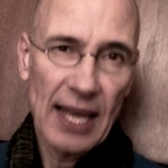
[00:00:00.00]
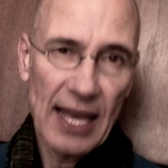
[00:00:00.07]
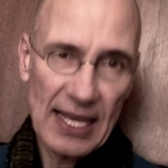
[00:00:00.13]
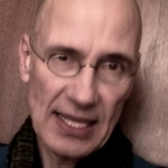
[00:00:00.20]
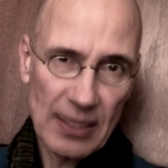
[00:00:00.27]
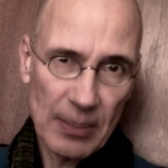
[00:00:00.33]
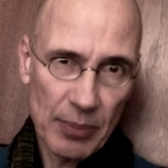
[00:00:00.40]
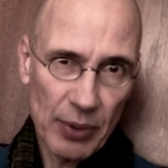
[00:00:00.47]

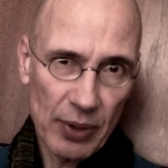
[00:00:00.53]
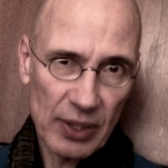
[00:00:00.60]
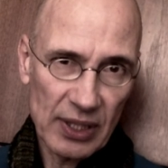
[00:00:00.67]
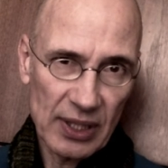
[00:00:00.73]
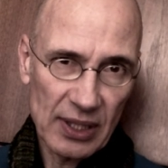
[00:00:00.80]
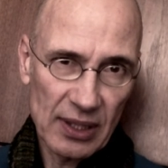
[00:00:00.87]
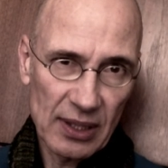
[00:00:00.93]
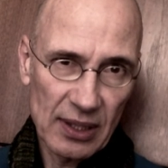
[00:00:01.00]
is
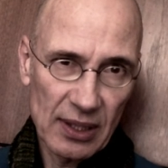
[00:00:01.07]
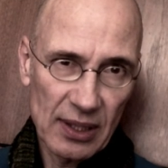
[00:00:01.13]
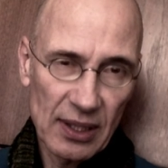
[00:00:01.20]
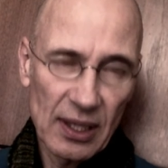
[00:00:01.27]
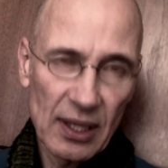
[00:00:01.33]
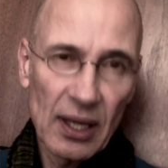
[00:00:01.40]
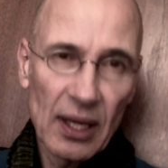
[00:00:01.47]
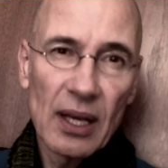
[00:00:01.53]
important.
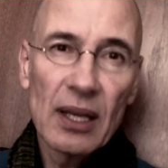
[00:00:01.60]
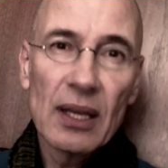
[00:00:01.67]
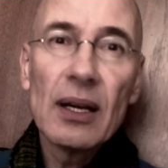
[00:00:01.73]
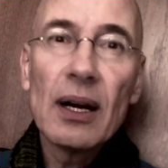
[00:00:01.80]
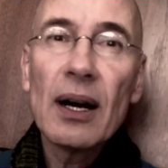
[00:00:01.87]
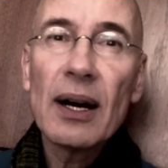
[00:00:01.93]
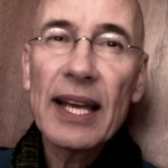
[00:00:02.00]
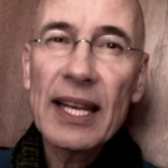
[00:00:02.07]

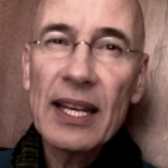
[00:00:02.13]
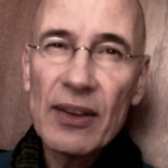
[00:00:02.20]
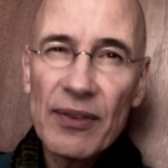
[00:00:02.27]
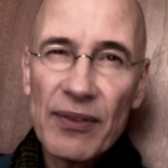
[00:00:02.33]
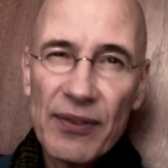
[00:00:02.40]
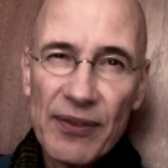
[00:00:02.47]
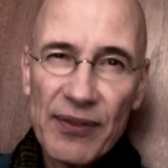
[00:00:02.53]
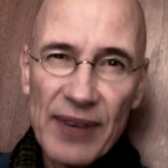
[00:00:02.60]
Your
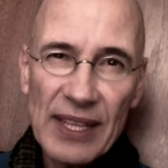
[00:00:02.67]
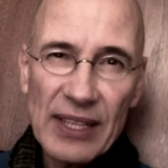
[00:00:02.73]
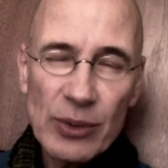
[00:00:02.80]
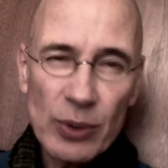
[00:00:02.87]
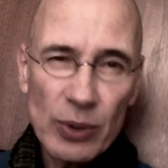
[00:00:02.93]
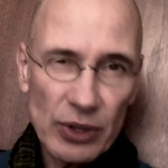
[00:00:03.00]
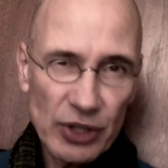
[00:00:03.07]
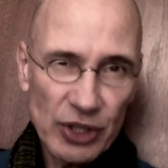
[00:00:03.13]

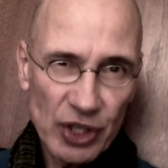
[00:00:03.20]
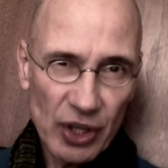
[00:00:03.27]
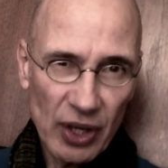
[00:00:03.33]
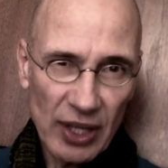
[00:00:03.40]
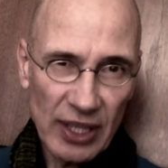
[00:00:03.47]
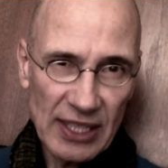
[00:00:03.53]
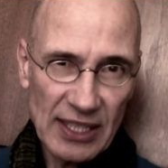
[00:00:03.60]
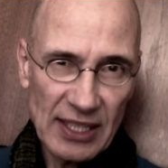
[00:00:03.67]
individual
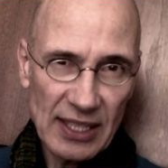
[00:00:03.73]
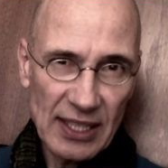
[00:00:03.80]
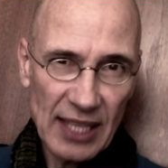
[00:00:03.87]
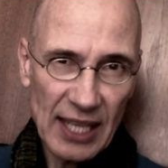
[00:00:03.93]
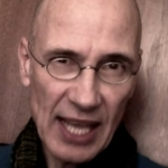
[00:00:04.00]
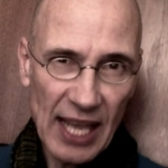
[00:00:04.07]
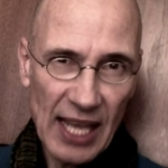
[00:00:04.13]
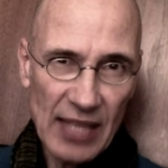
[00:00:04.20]
choice
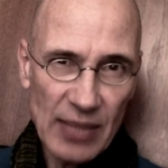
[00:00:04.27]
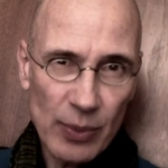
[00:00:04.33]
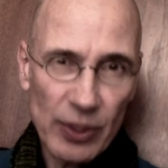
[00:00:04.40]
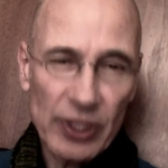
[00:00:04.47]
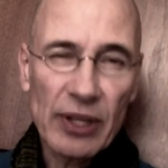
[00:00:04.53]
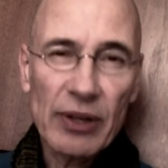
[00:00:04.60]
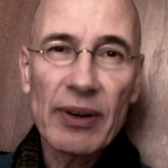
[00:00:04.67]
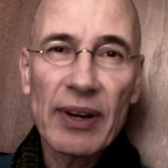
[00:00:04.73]
is
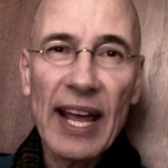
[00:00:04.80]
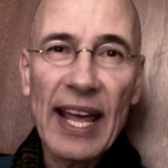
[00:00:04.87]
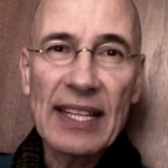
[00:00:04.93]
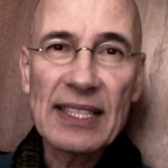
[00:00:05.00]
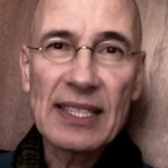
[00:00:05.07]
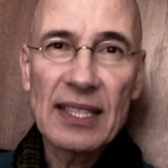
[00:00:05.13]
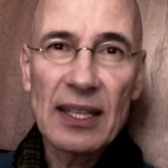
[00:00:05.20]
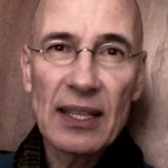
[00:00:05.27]
what
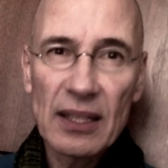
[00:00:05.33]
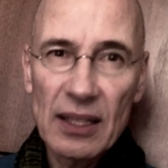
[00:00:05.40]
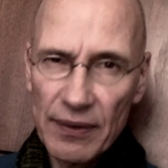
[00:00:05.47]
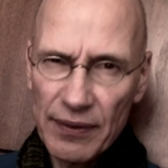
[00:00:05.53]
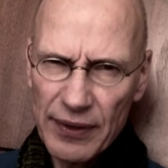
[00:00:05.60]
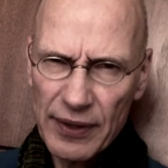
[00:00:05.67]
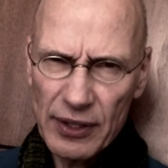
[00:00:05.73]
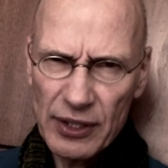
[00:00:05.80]
creates the
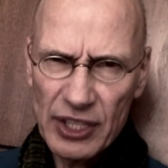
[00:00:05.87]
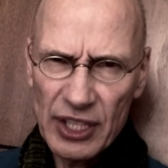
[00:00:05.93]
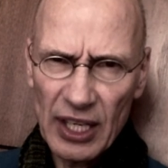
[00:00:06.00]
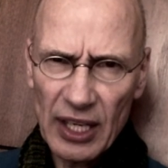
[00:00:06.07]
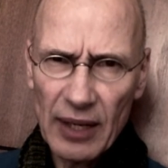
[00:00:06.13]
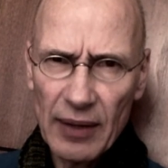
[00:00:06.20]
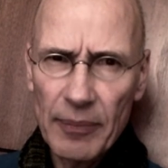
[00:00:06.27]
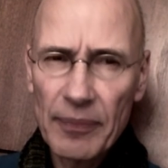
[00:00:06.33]

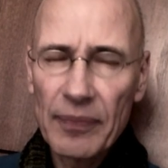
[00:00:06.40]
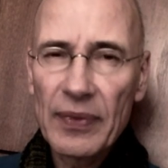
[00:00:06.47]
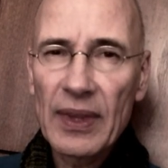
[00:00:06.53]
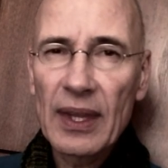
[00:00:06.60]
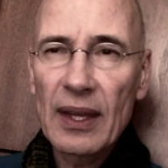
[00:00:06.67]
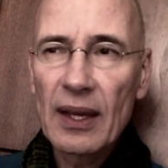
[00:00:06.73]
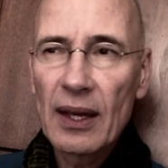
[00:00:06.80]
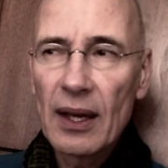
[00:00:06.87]
future.
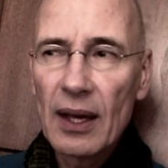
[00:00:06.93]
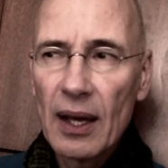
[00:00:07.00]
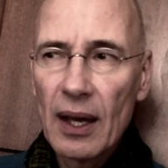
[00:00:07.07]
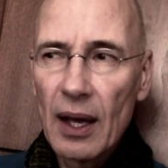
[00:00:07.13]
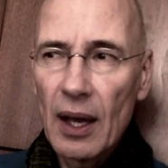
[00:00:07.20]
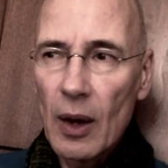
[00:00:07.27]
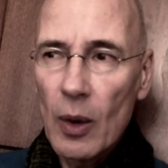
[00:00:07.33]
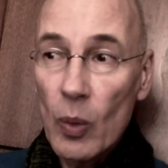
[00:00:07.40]

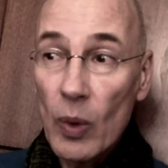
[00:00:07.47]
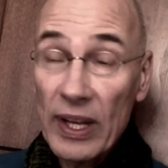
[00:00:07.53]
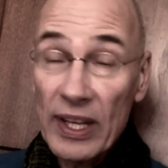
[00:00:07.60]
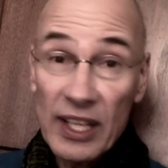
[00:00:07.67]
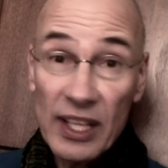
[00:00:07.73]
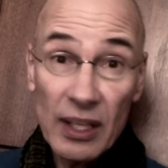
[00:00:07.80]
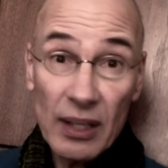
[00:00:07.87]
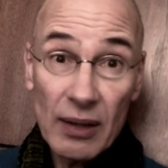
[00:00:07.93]
When
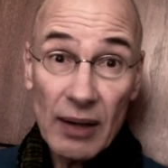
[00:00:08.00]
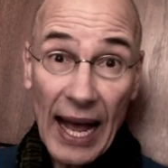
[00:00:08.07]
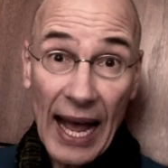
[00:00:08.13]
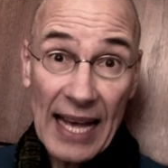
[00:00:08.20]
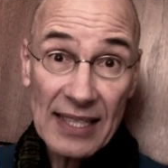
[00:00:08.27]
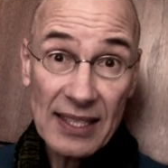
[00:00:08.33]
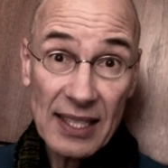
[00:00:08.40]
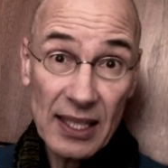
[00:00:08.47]
you,
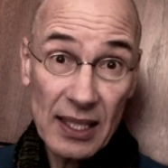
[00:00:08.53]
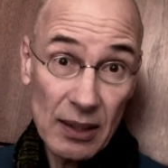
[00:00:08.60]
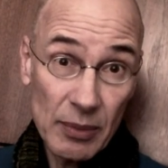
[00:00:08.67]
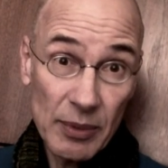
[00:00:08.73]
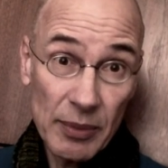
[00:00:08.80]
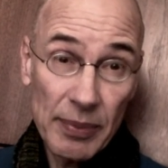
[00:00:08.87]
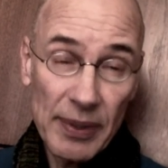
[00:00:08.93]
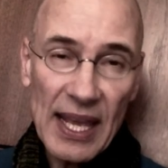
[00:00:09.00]
as a
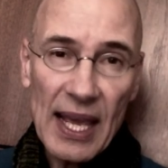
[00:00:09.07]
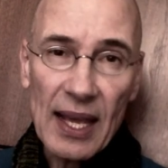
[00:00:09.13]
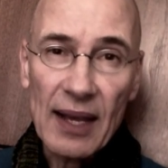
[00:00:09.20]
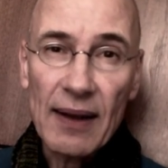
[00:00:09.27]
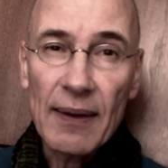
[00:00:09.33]
human being,